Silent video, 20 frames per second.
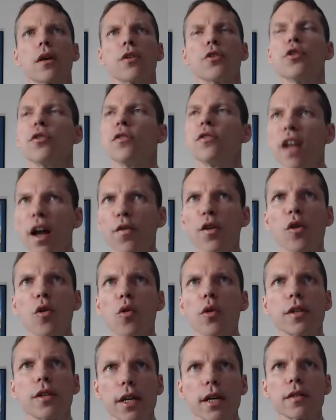you're never
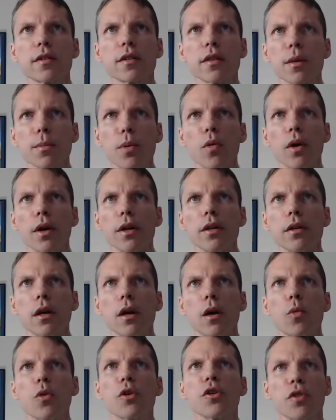going to get to the point
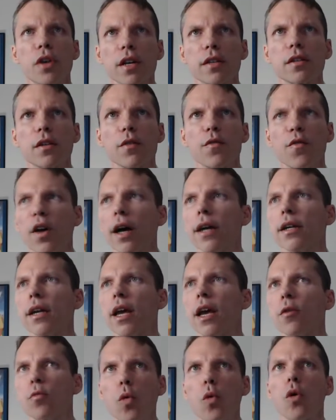where you get to fight
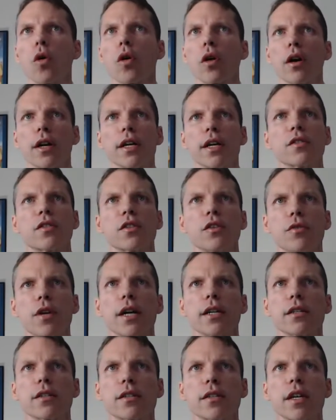a war against the
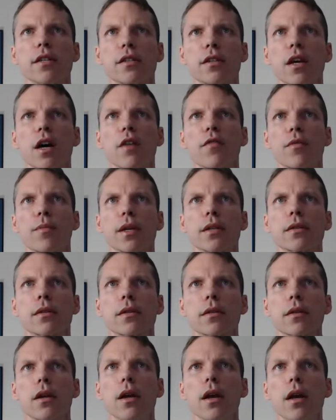United States government.
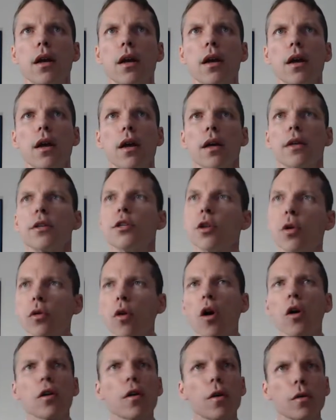You know,
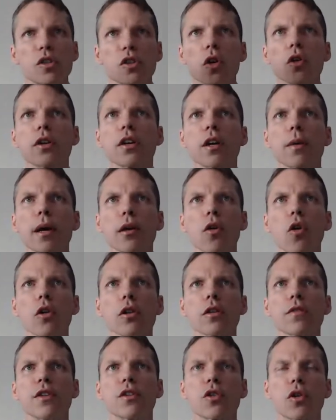I was talking about all
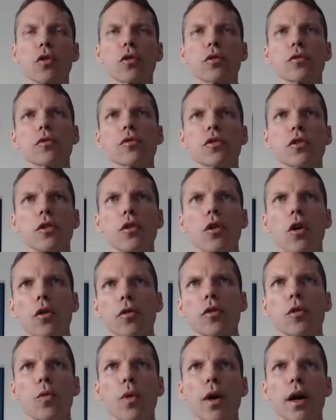of these hurdles
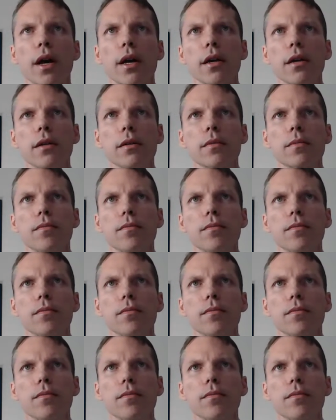along the way,